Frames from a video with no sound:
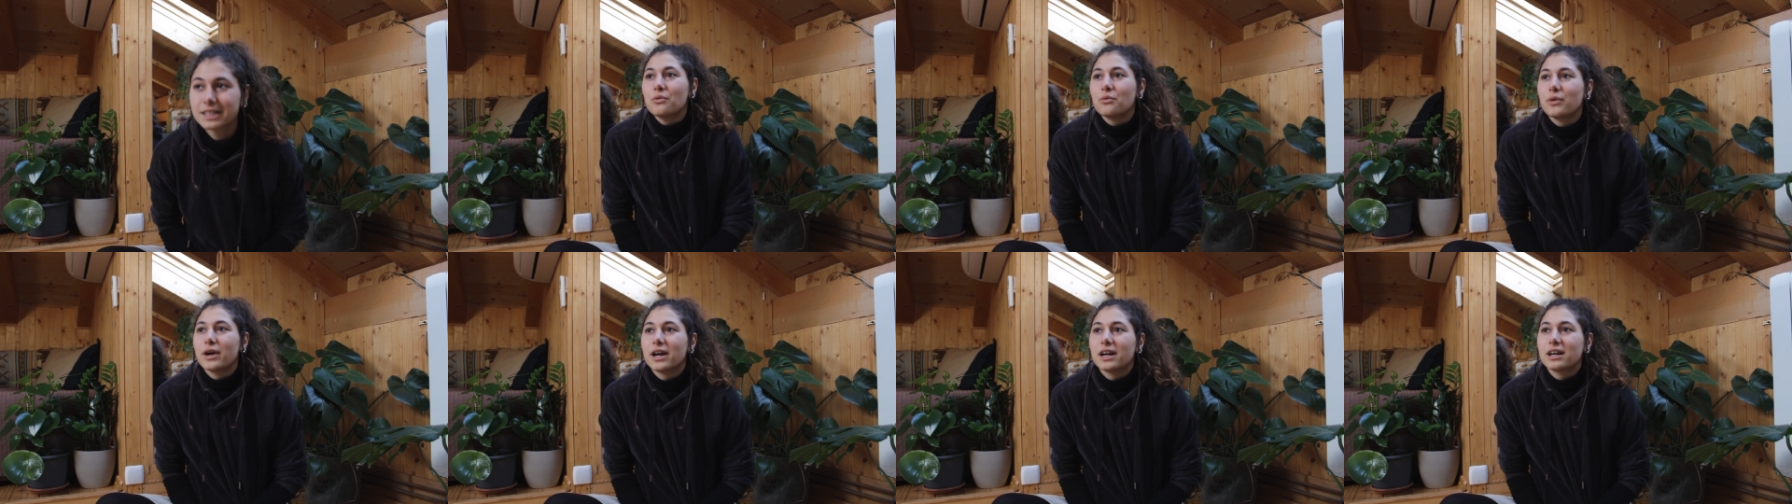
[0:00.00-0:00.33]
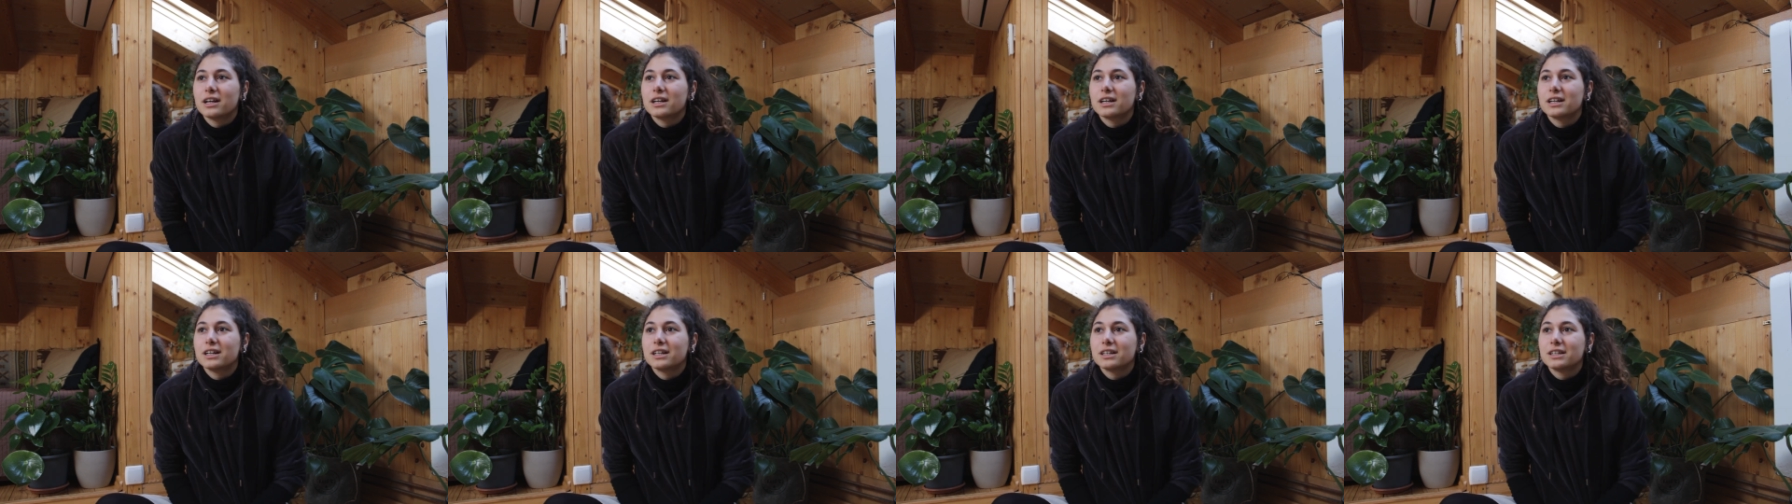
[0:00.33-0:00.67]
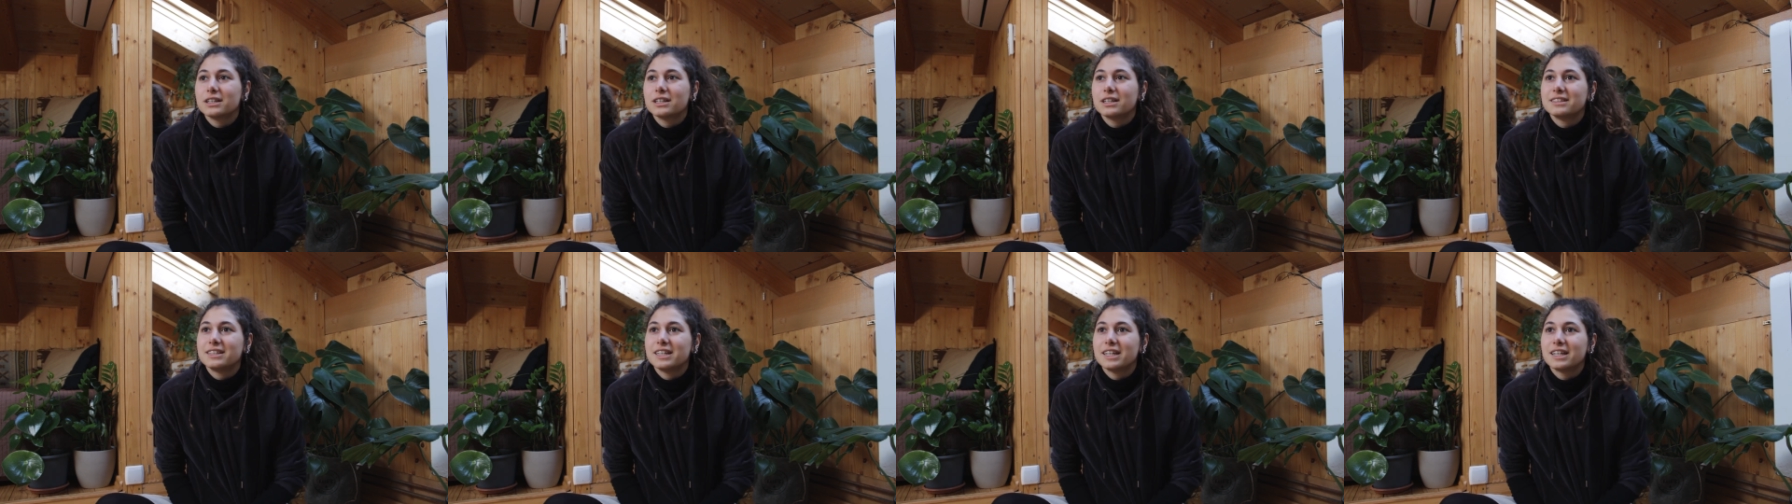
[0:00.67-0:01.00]

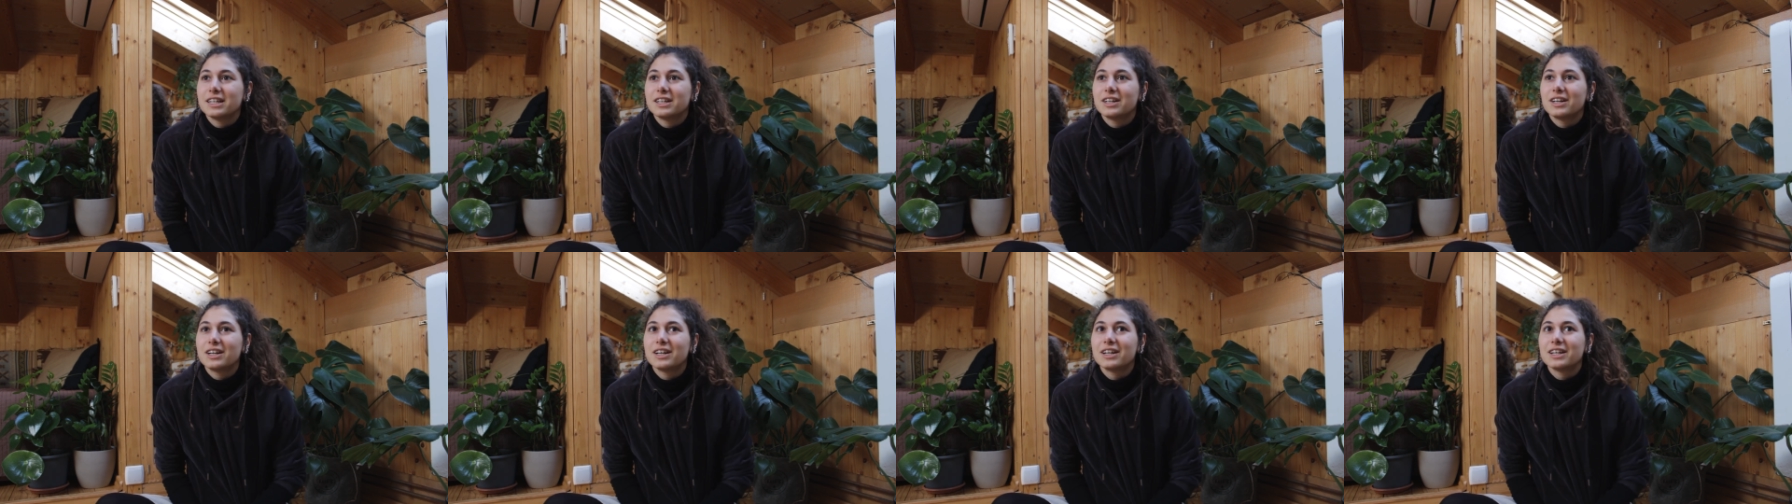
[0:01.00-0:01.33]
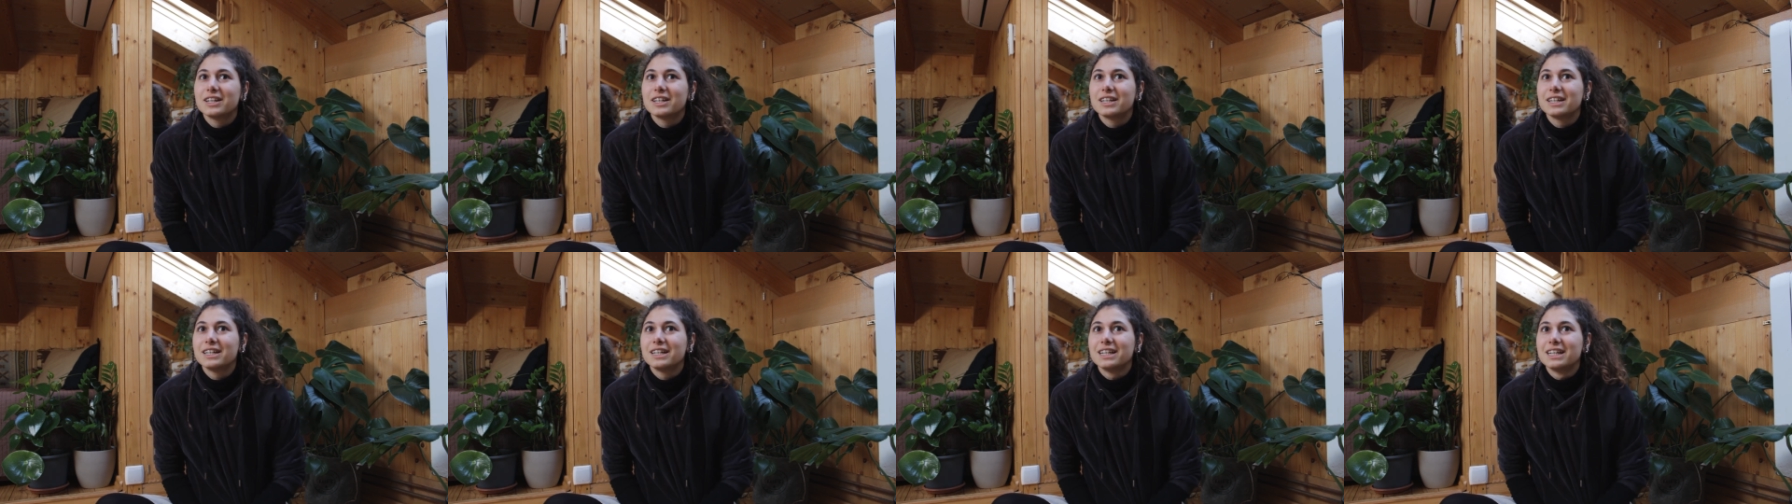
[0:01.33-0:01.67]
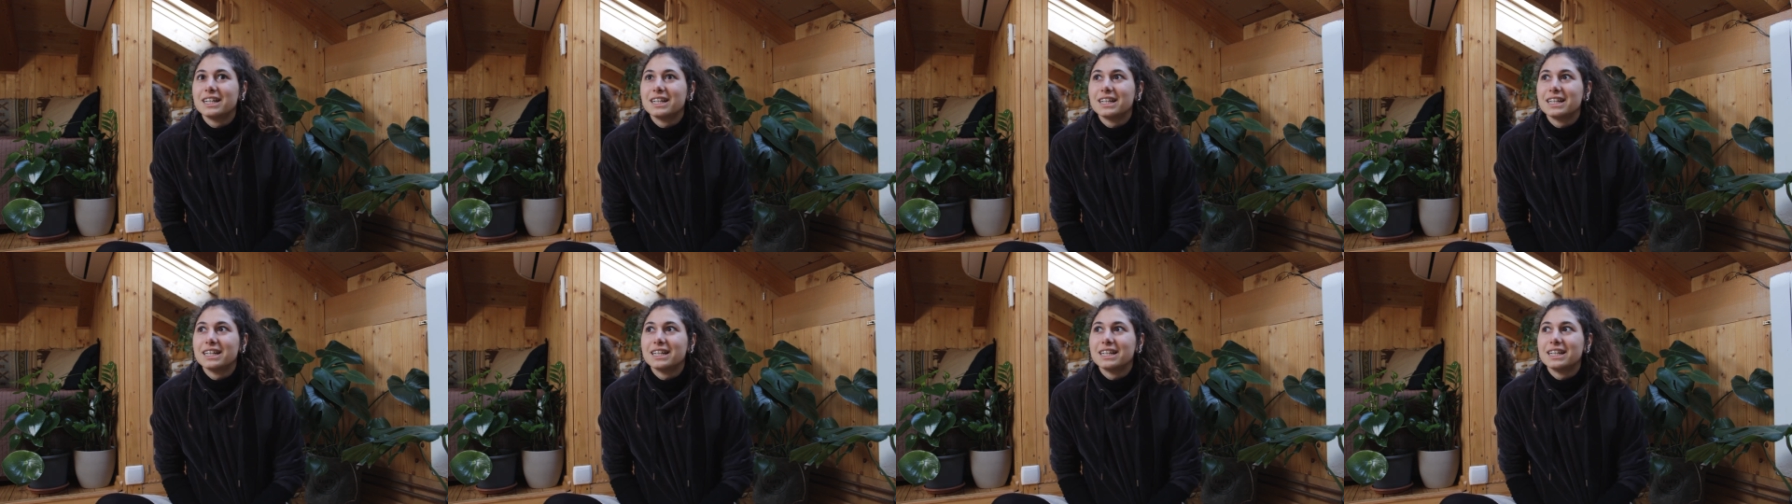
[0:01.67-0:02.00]
where there are
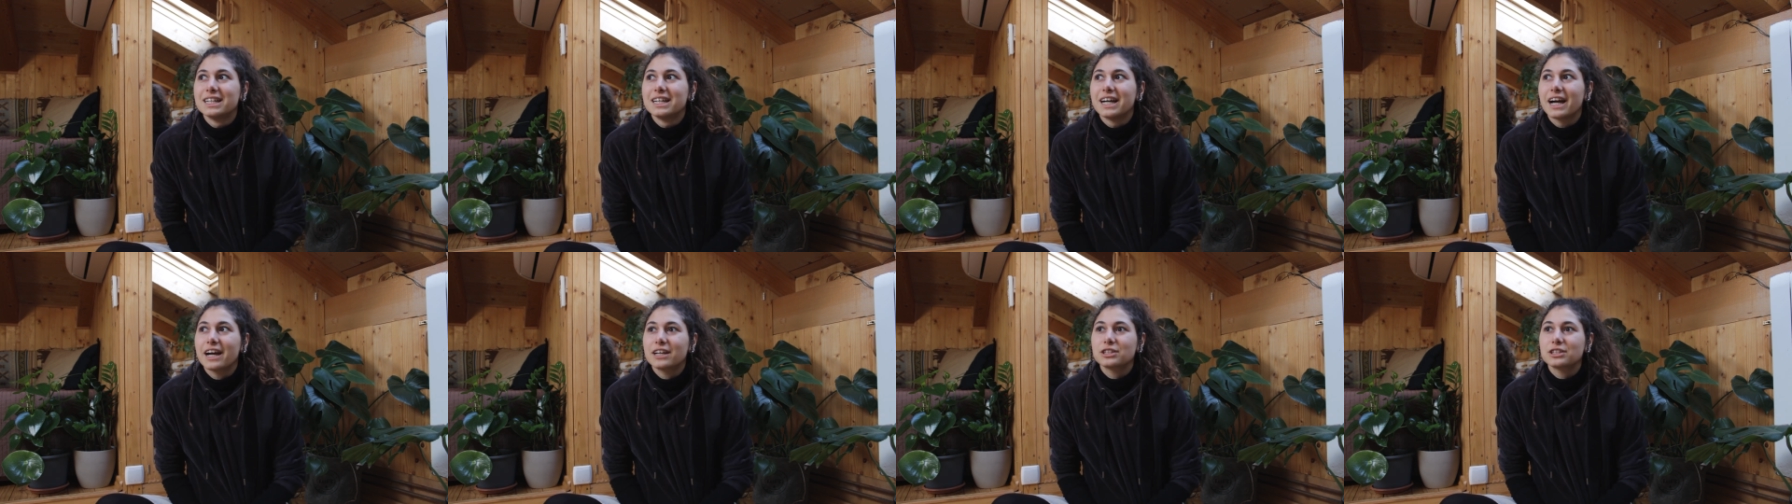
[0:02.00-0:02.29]
uh,